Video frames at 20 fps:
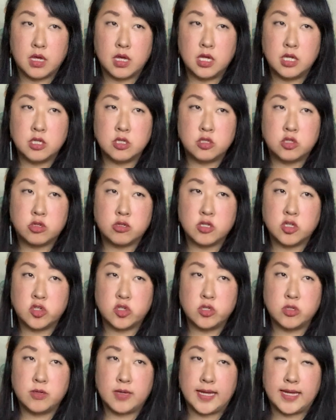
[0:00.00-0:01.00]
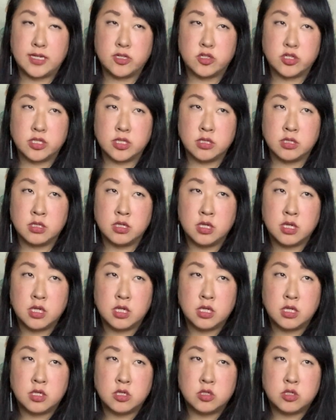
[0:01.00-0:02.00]
in traditional Asian
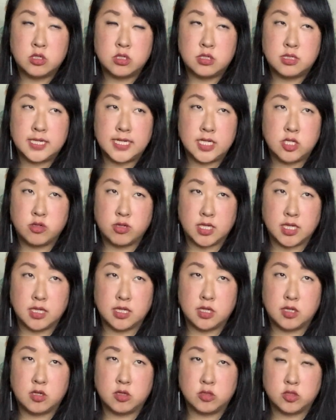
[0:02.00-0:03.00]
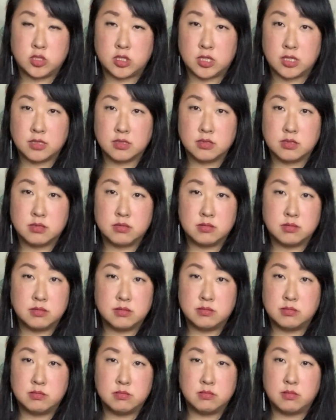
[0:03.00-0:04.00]
tea drinking cultures,
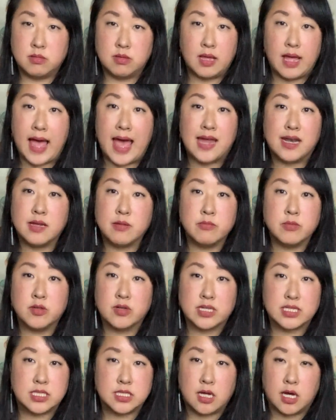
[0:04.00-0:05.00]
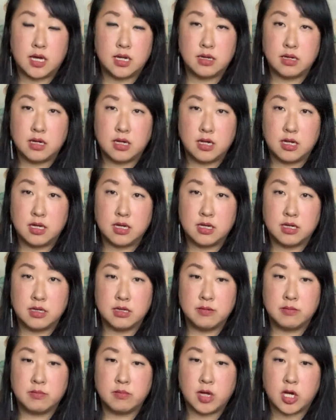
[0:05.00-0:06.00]
adding milk is not
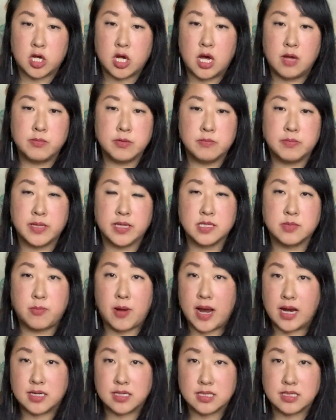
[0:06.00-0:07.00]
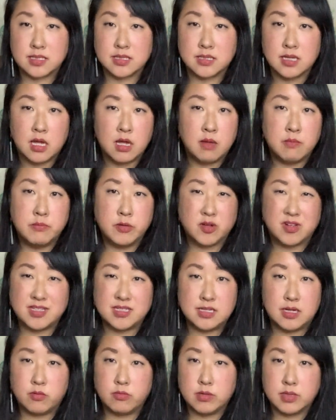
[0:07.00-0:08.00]
a commonplace practice. Milk is
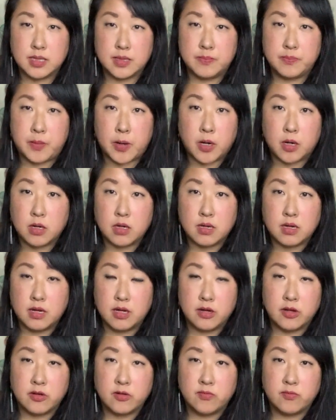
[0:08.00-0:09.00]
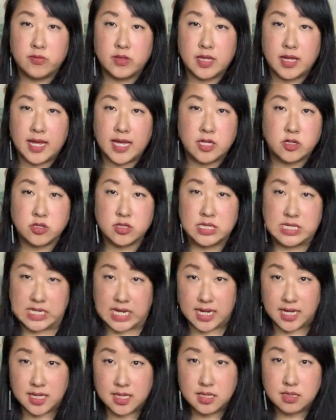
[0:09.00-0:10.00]
not really part of the Asian
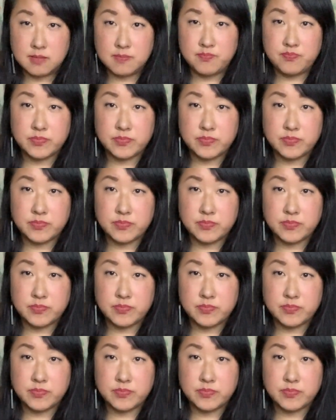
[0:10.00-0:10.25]
diet,